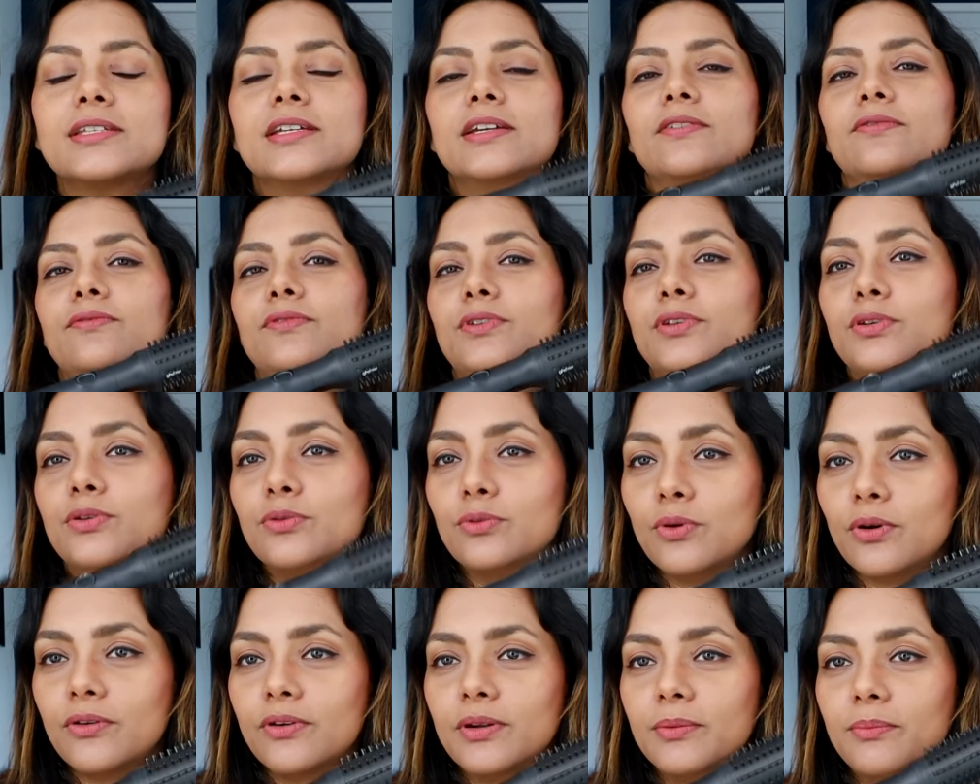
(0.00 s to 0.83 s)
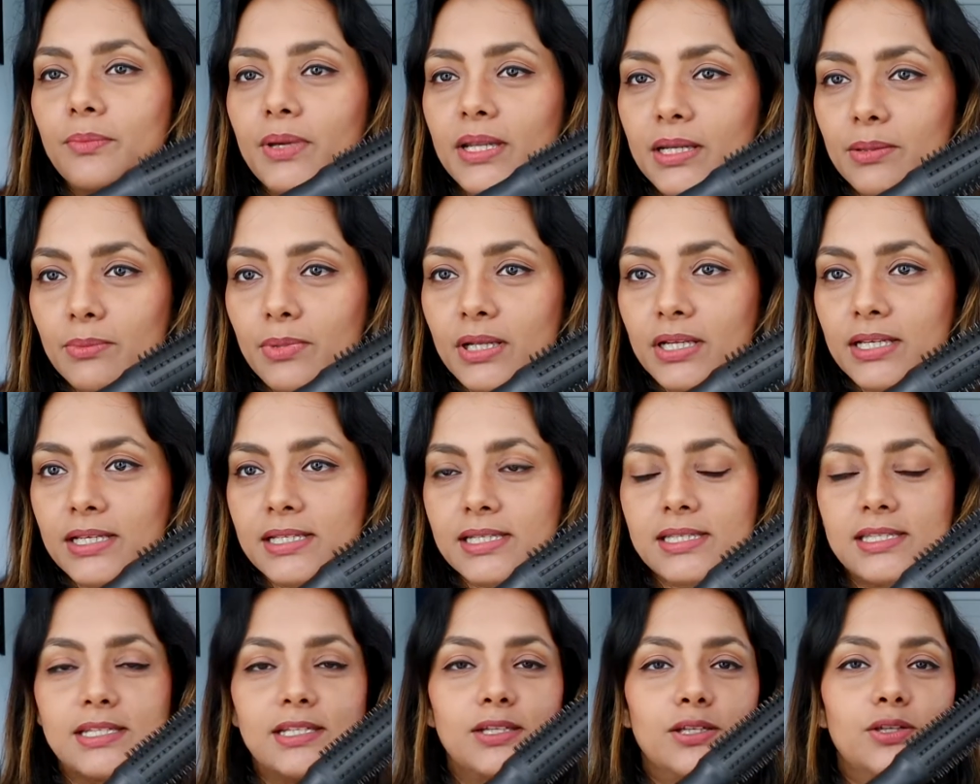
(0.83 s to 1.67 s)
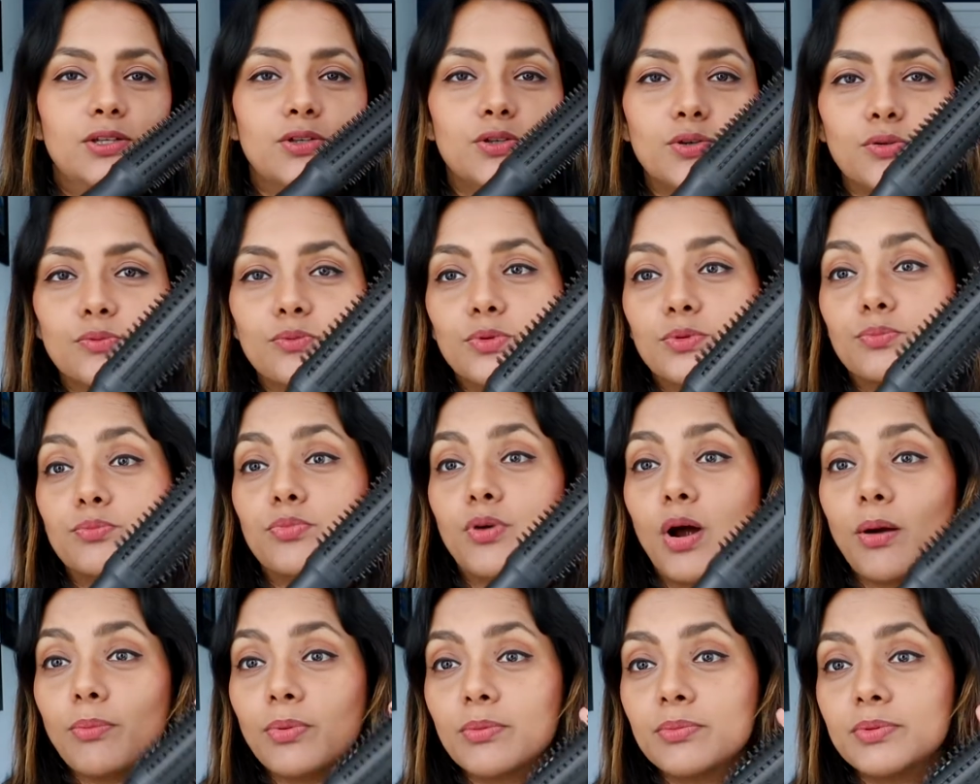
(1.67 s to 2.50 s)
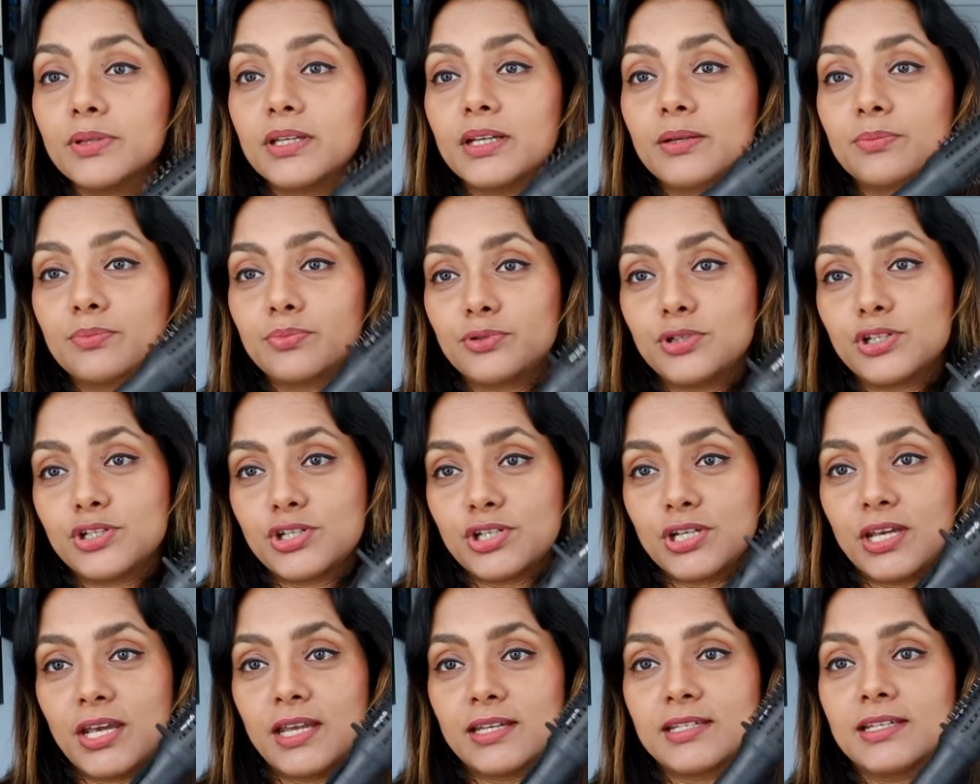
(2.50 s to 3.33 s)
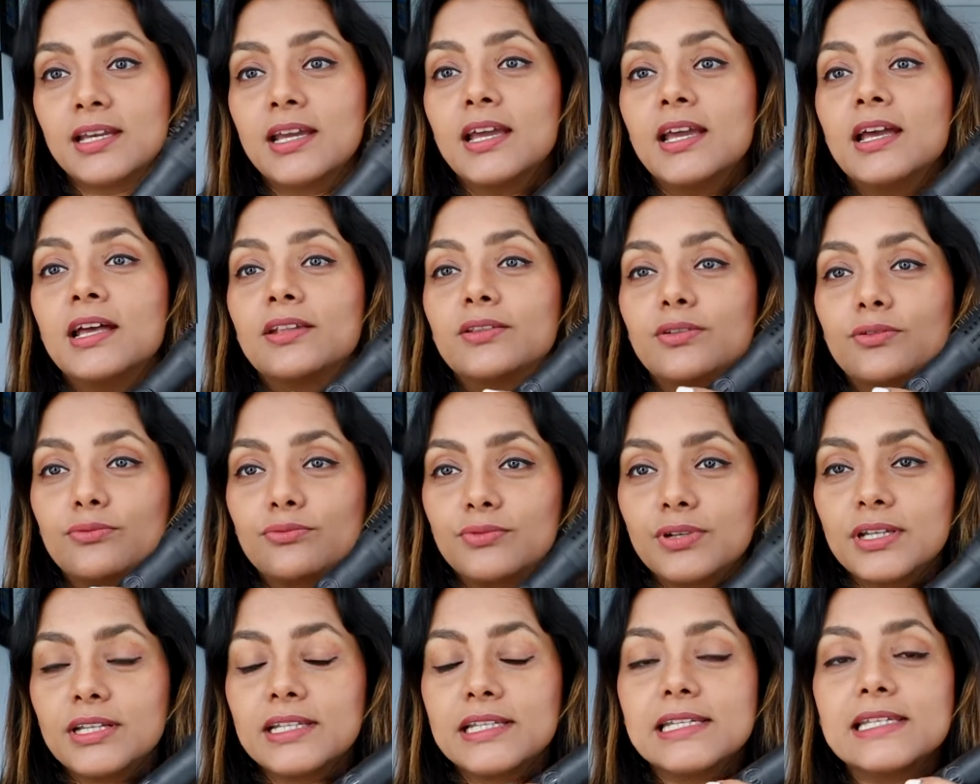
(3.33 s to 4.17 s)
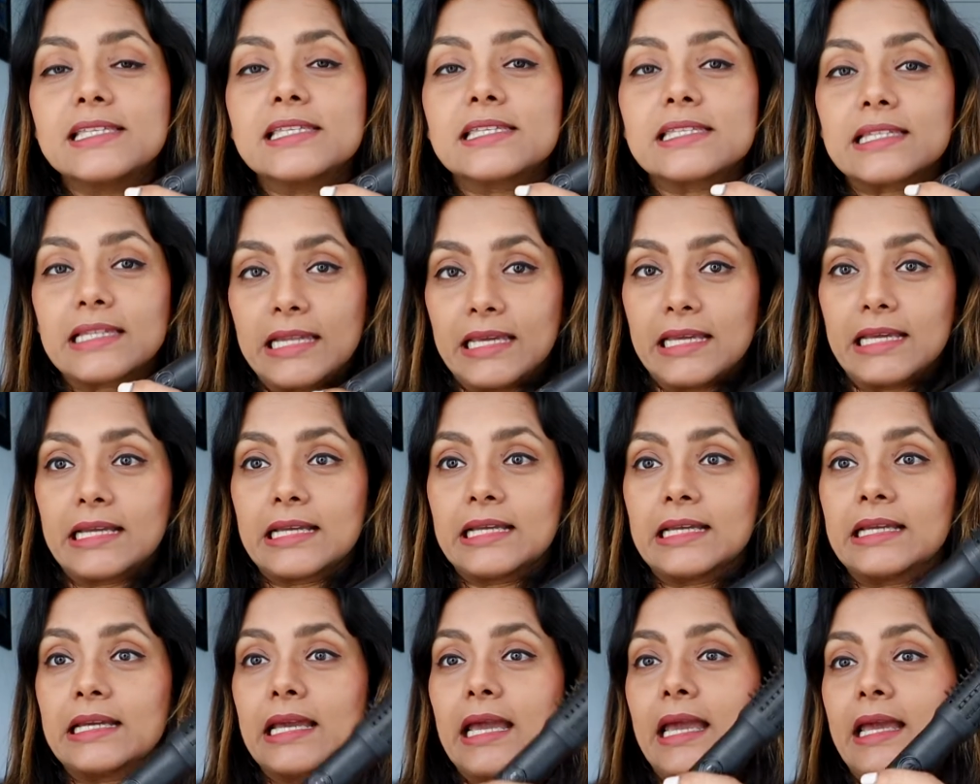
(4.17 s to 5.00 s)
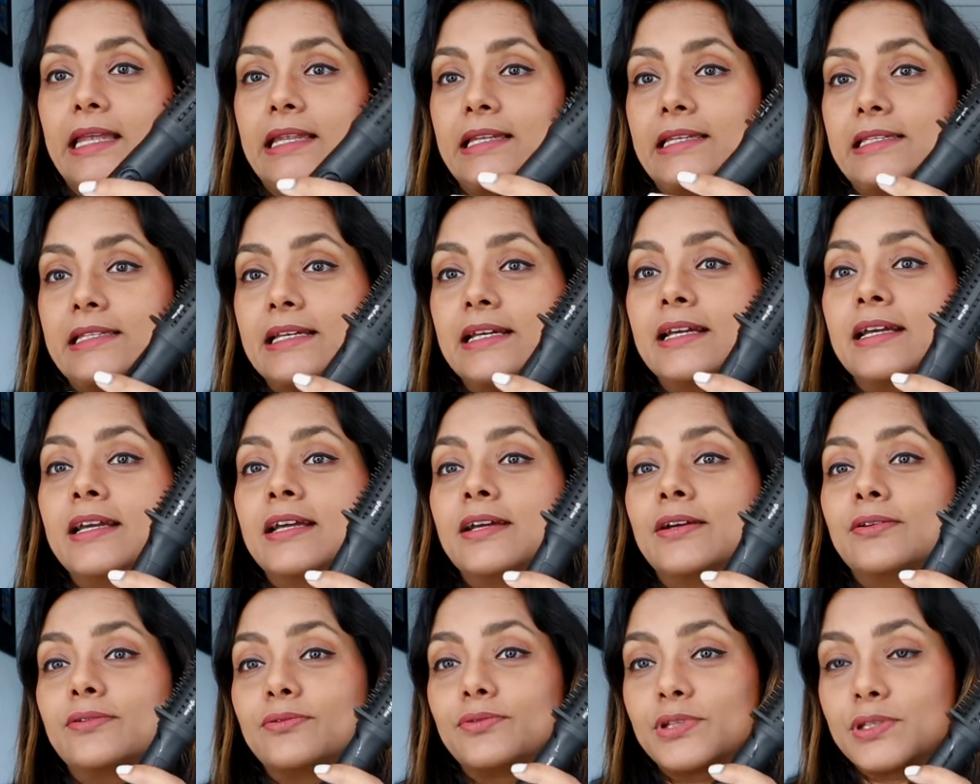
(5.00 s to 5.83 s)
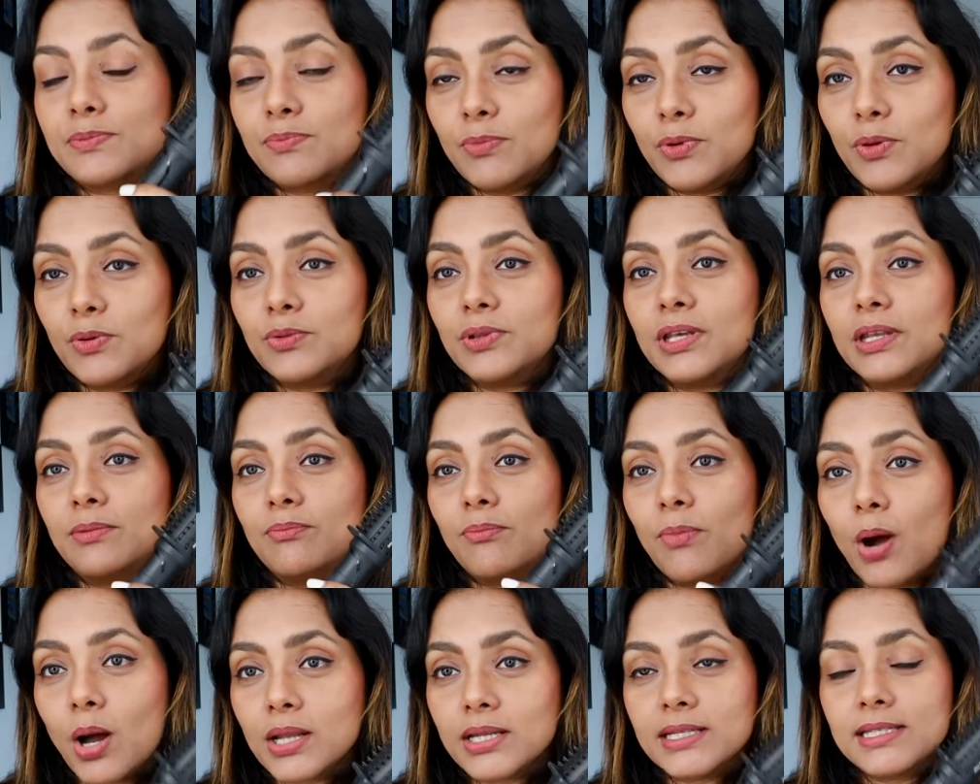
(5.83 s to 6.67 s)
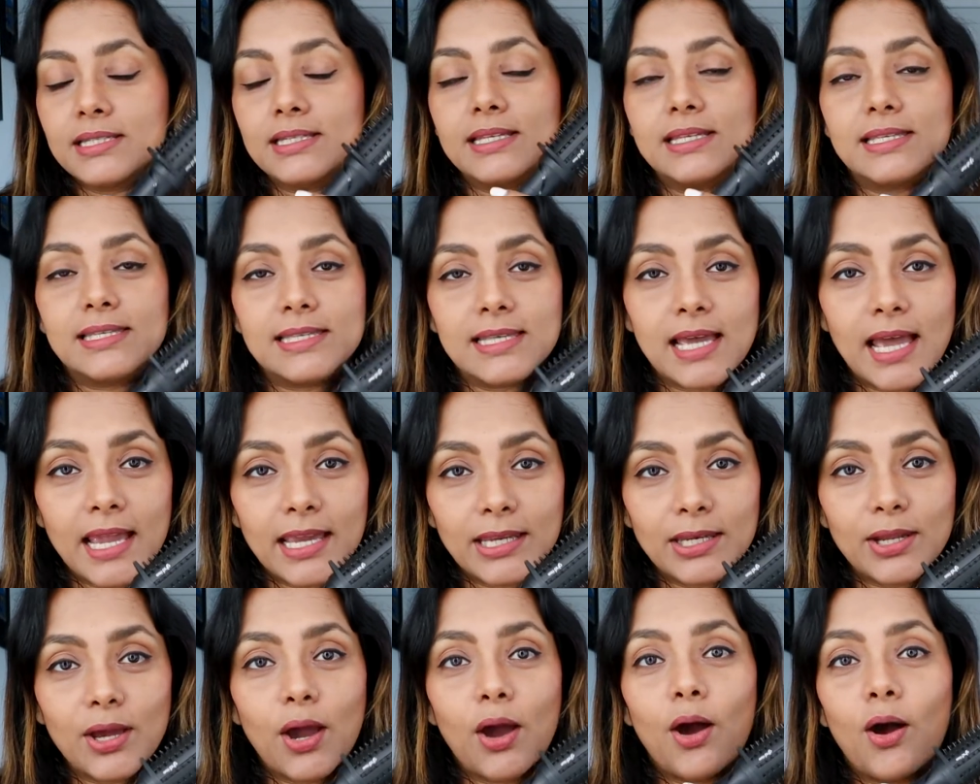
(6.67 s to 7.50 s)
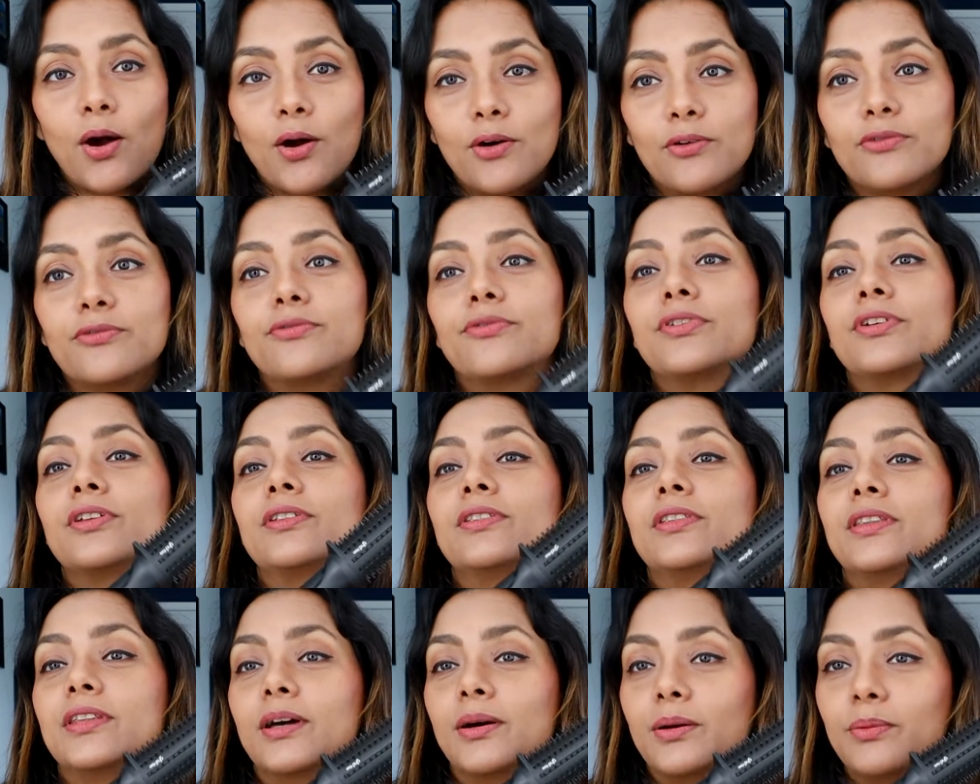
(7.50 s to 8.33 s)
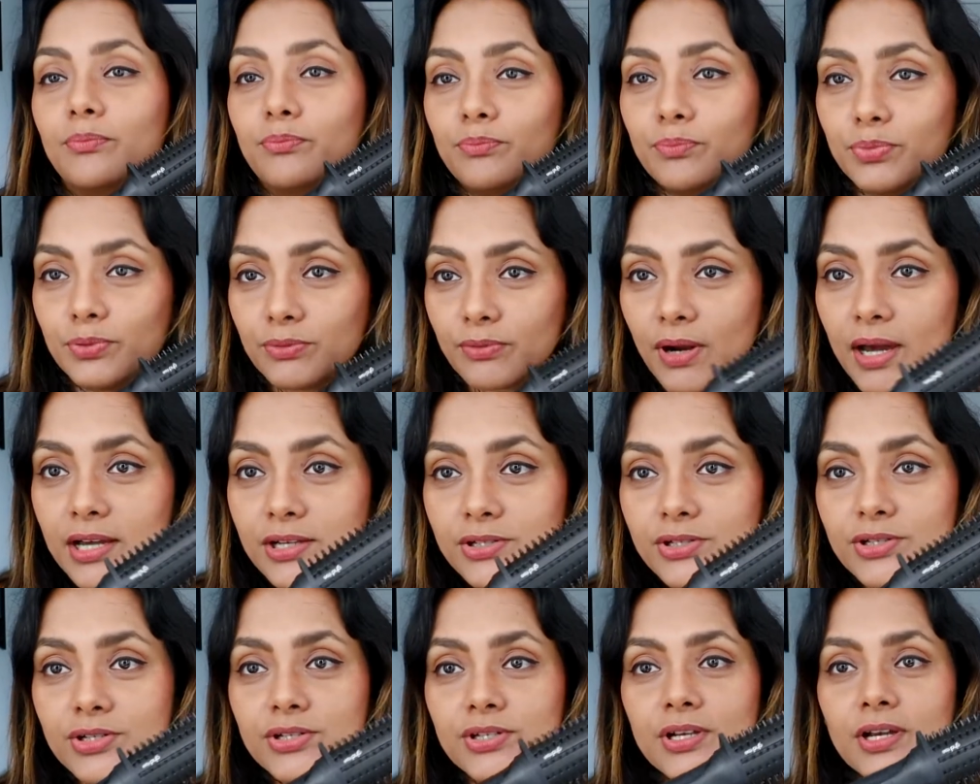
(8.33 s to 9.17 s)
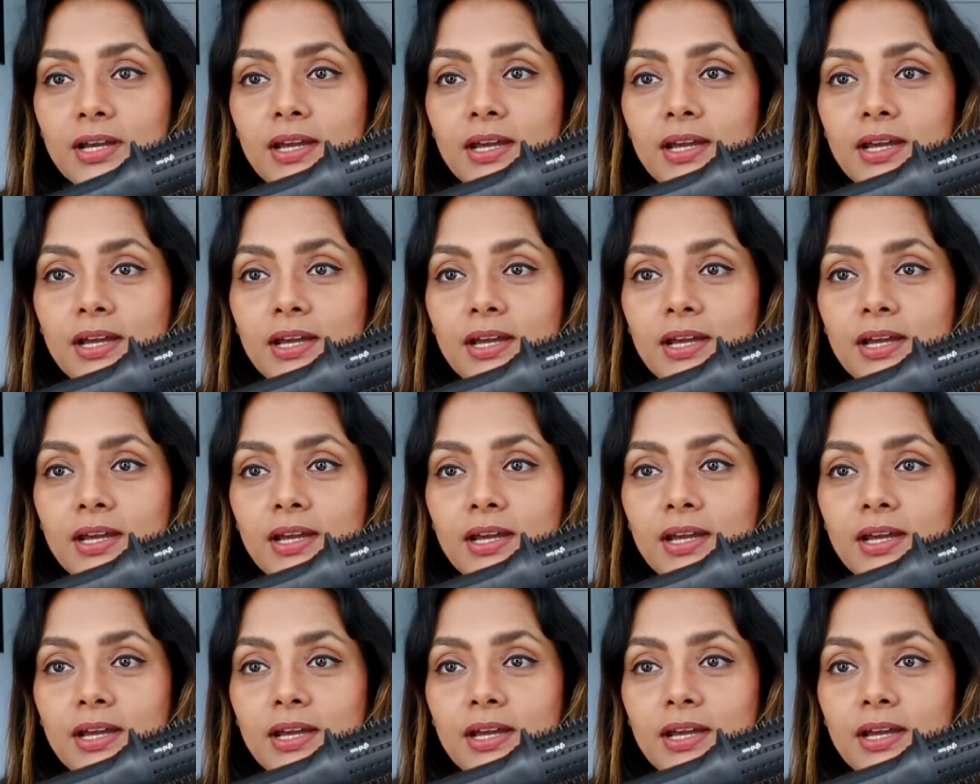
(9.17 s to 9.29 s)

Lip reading: If you are a minimalist, you would probably appreciate the really slick and smooth and modern design of the brush.